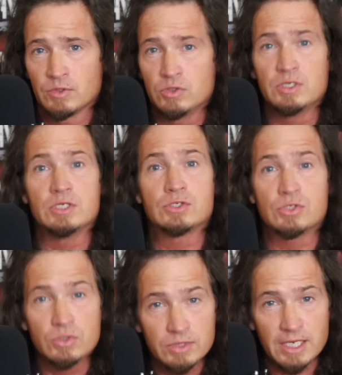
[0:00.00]
You need
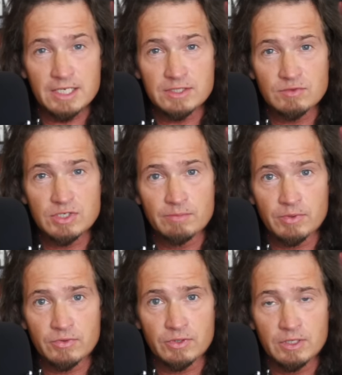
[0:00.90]
2 days of
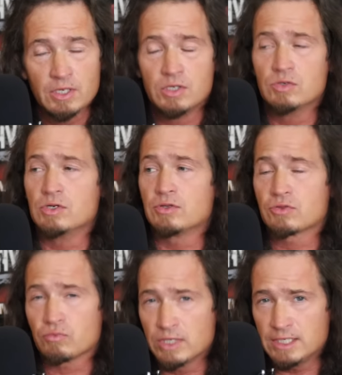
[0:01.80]
sympathy. You need
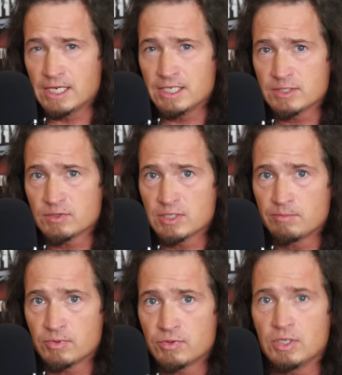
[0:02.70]
3 days of
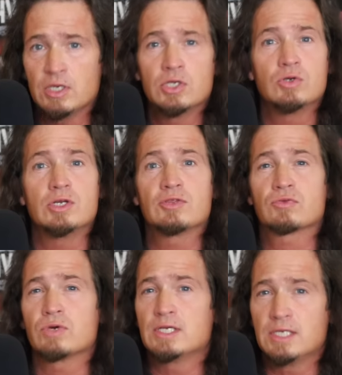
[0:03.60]
sympathy. You need
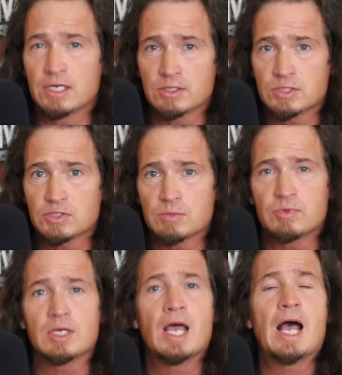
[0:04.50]
3 years of
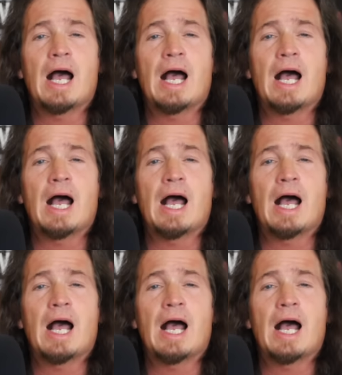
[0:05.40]
sympathy.